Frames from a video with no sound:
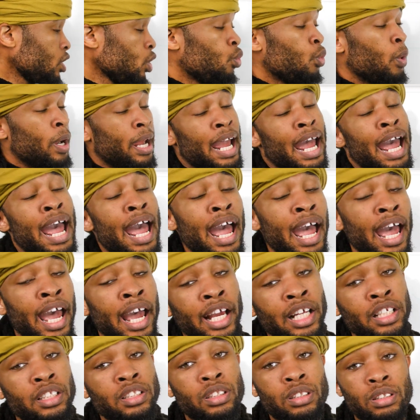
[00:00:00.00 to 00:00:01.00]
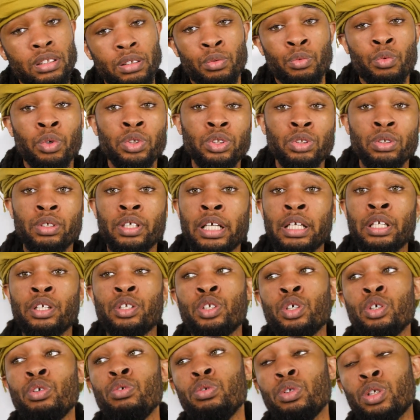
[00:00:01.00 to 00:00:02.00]
with ads, what you
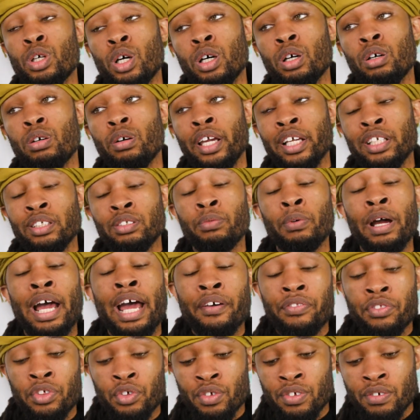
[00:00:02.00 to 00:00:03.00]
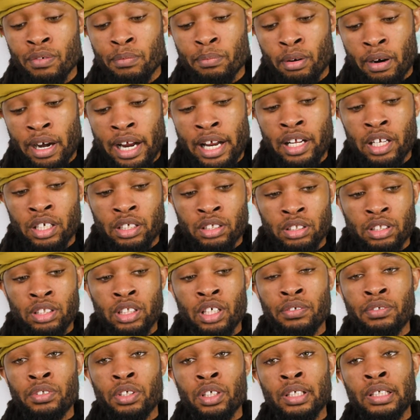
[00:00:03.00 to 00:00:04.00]
can do though is, after you branded
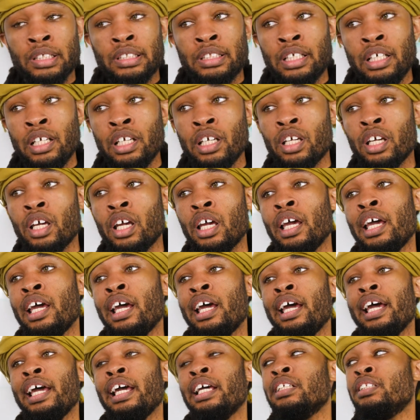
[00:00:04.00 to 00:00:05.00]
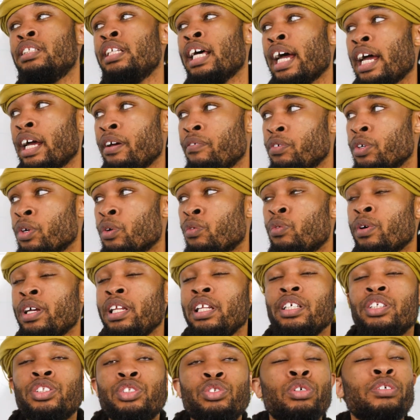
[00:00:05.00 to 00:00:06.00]
yourself to the T, is that if you're
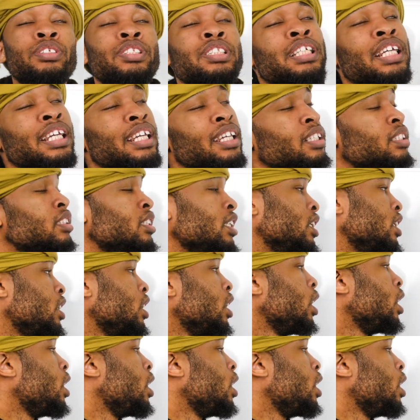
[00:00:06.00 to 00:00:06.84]
really strategic,